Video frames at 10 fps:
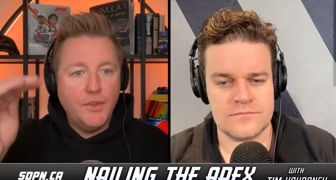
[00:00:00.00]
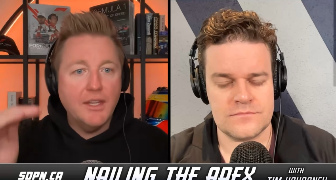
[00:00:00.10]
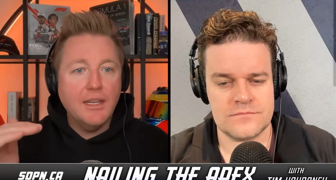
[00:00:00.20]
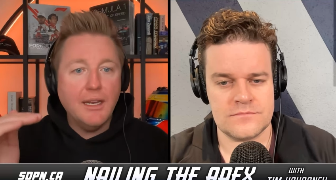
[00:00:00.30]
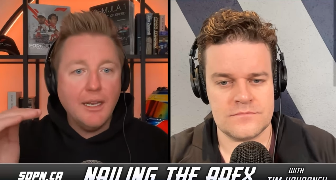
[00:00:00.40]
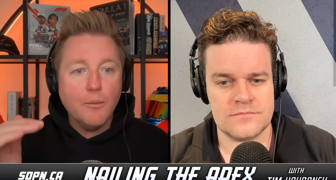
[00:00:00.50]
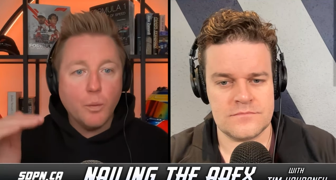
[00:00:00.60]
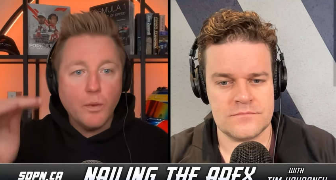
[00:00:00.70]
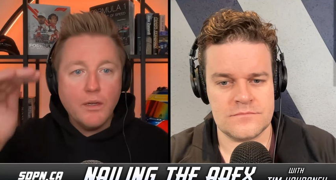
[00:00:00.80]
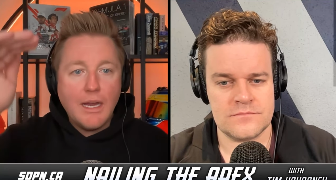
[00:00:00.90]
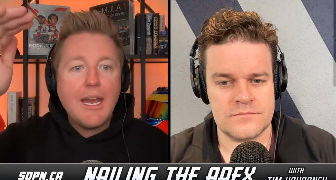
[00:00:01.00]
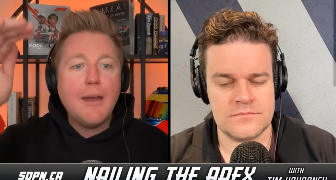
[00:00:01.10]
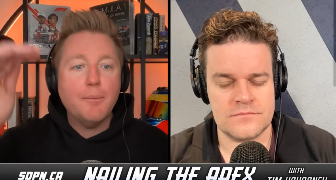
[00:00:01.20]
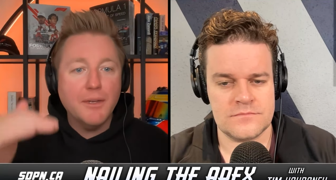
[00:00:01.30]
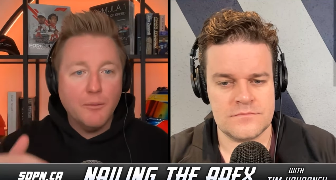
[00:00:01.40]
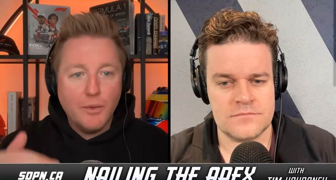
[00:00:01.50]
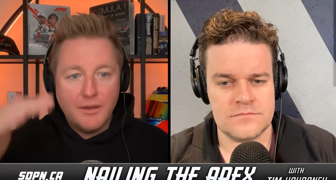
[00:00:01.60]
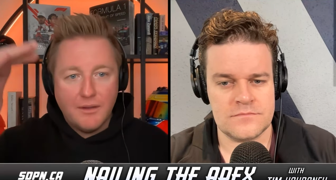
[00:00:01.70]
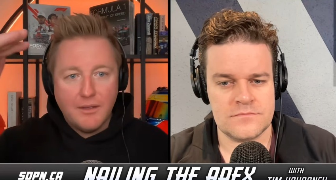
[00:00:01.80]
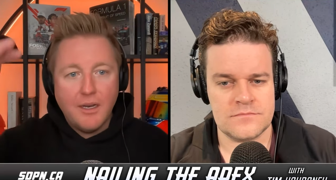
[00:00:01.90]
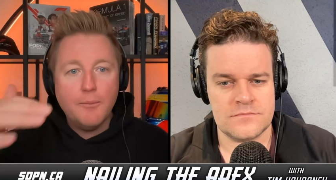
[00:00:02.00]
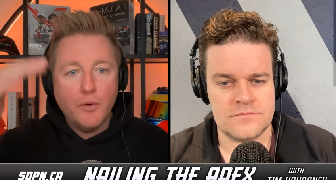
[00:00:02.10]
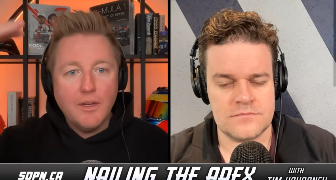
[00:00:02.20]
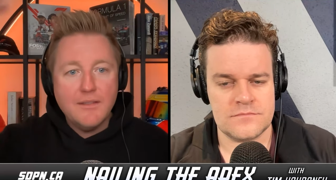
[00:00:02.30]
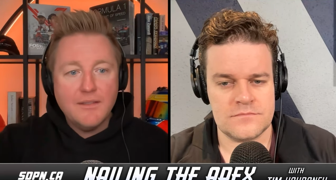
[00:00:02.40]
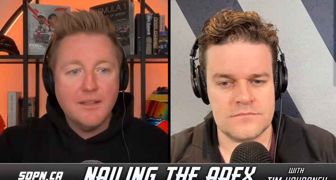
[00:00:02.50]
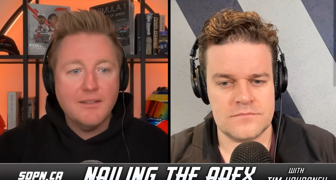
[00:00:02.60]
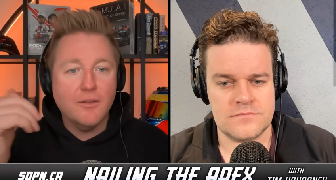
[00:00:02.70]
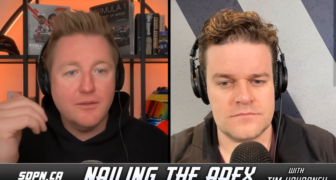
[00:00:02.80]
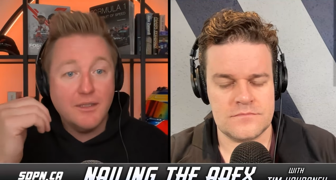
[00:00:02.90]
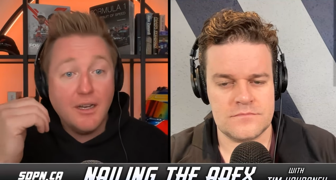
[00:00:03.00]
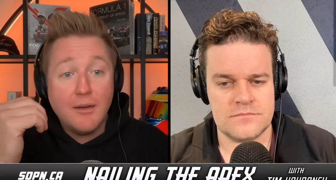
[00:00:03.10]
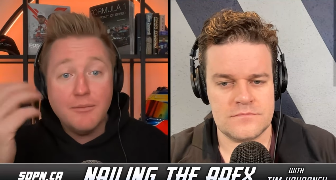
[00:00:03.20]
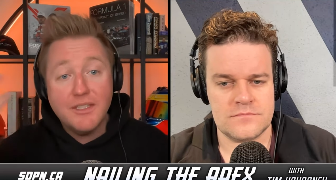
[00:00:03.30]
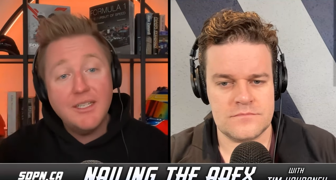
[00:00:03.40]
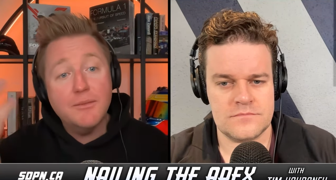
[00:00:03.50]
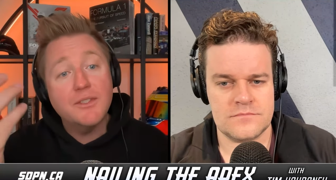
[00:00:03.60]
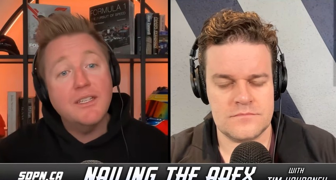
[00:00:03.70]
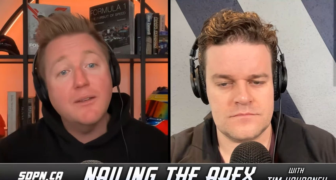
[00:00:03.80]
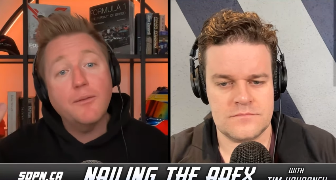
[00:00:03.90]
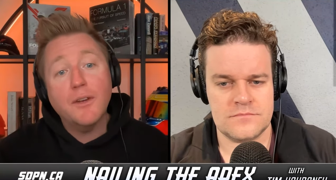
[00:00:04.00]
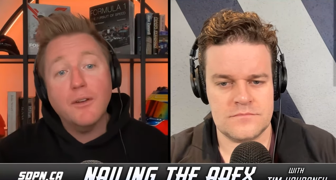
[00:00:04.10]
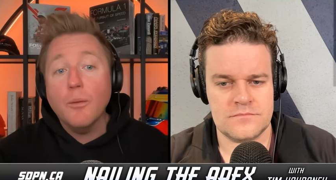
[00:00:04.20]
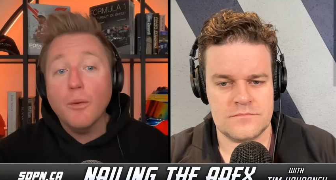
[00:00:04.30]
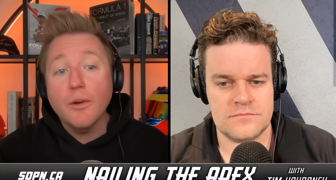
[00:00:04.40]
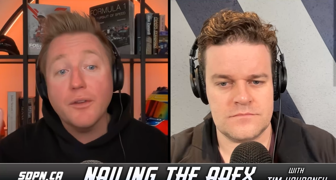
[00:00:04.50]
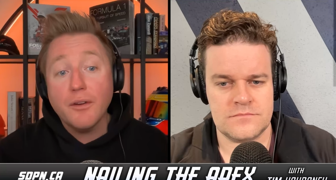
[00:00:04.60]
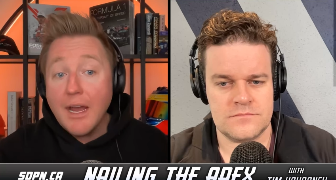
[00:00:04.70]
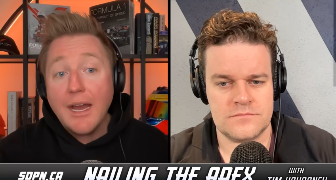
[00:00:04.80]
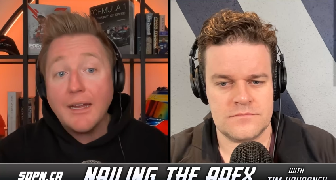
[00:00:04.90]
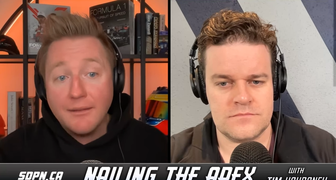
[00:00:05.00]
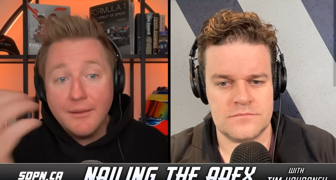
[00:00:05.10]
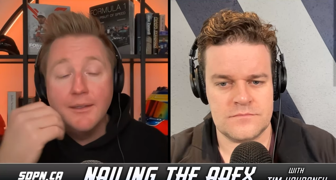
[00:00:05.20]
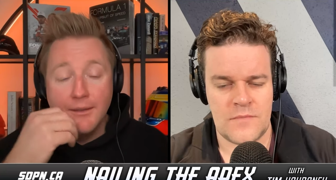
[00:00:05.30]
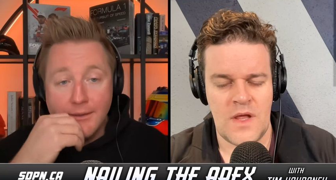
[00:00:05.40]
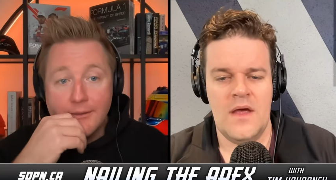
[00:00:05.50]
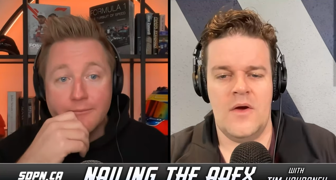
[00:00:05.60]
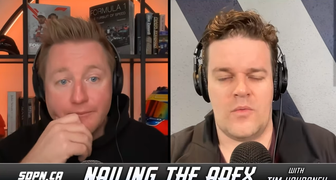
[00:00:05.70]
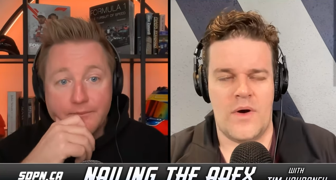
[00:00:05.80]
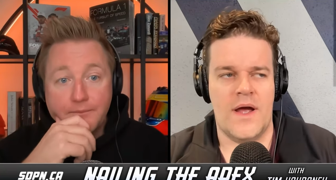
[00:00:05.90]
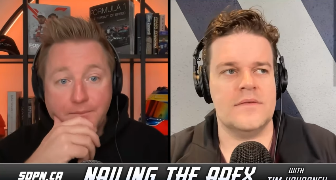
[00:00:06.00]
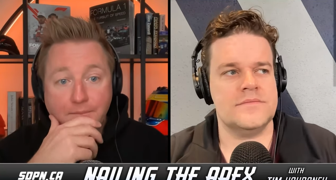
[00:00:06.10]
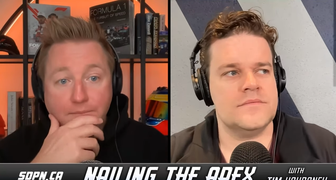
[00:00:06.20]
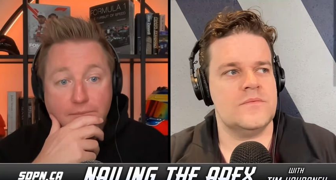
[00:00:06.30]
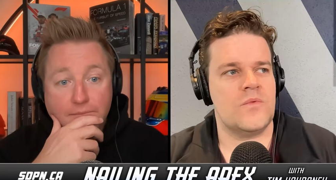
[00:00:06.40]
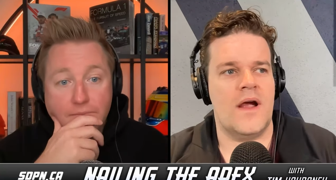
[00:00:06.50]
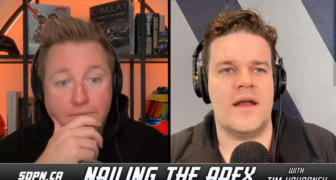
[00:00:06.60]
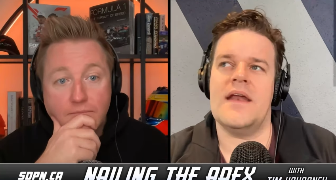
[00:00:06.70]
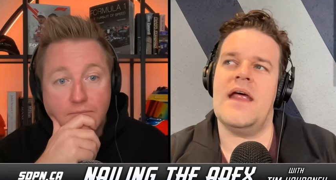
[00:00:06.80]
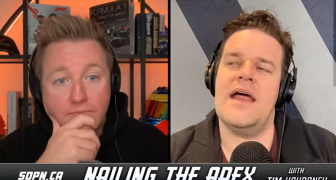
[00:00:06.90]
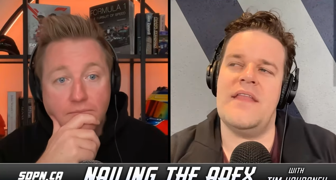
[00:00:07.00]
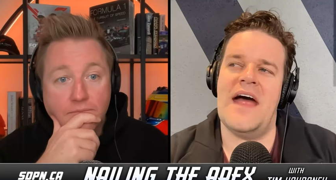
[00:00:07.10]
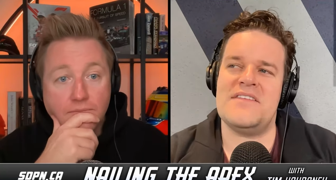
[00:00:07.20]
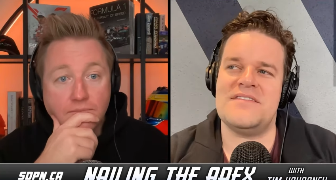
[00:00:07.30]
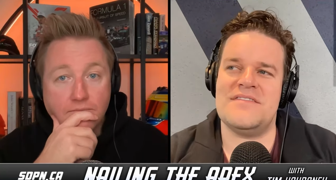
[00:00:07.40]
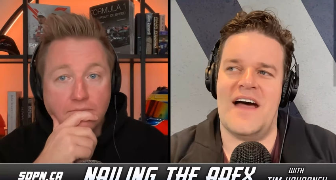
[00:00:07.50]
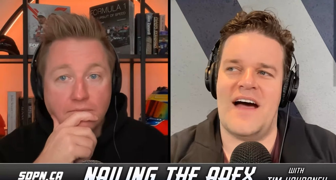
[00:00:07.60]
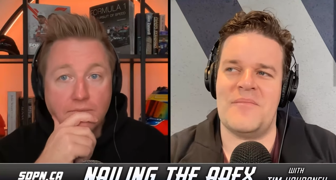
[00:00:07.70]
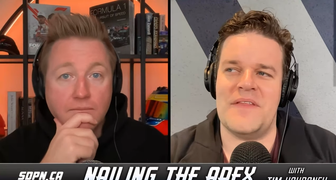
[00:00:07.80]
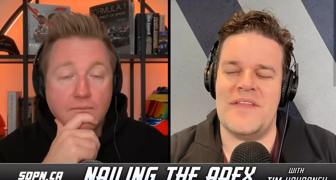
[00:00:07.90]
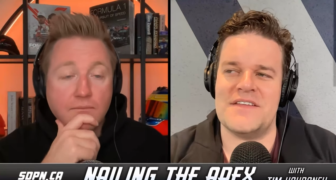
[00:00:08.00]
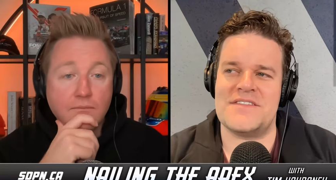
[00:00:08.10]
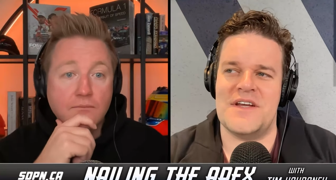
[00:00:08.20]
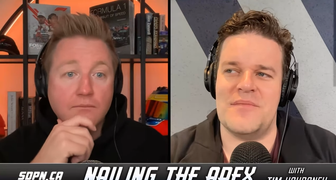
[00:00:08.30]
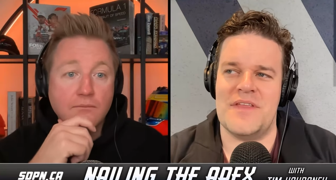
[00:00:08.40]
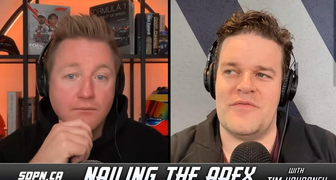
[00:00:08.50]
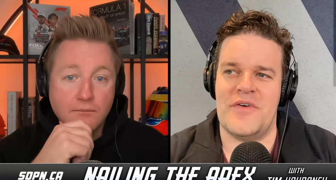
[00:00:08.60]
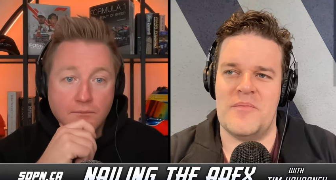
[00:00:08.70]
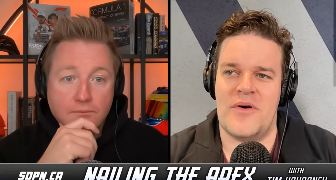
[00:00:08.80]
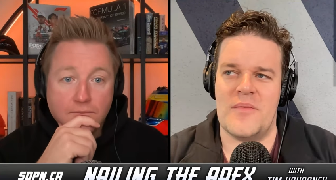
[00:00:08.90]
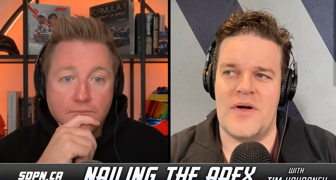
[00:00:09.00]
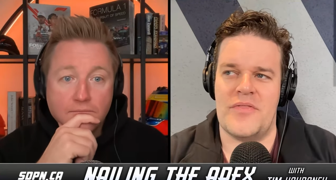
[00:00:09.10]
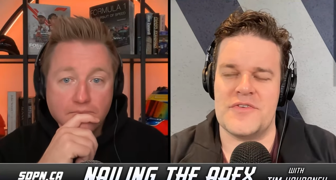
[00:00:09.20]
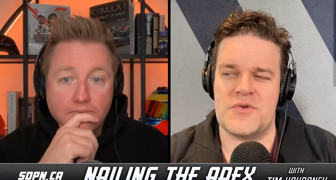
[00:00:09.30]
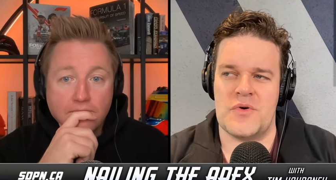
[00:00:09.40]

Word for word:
Speaker 1: th- it, it will happen with upgrades that start to come. Teams just need to figure out where they're at.
Speaker 2: Right. Right. And and that's I mean that's going to be the fun part about this